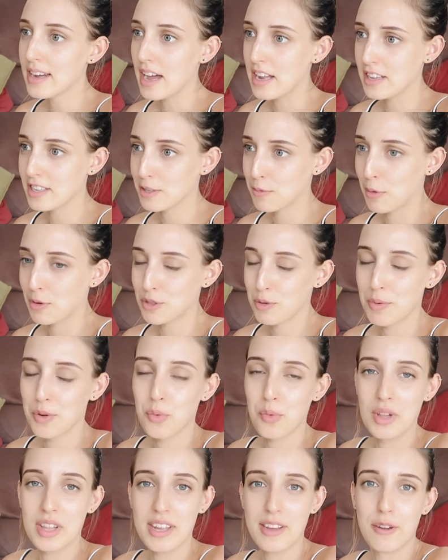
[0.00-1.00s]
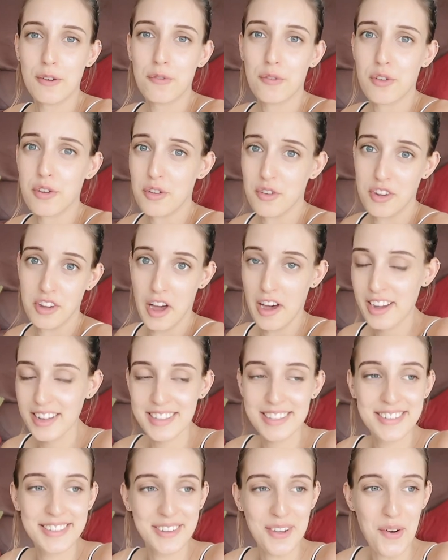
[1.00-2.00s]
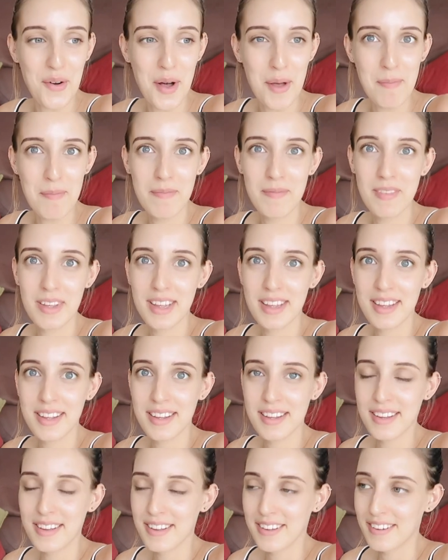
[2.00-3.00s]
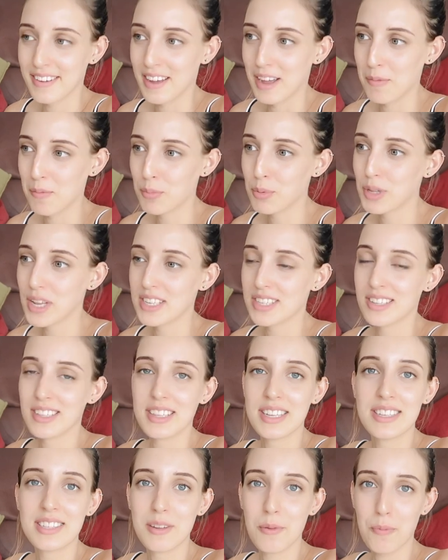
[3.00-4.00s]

and it's supposed to be really good for your gut so I'm I'm pleasantly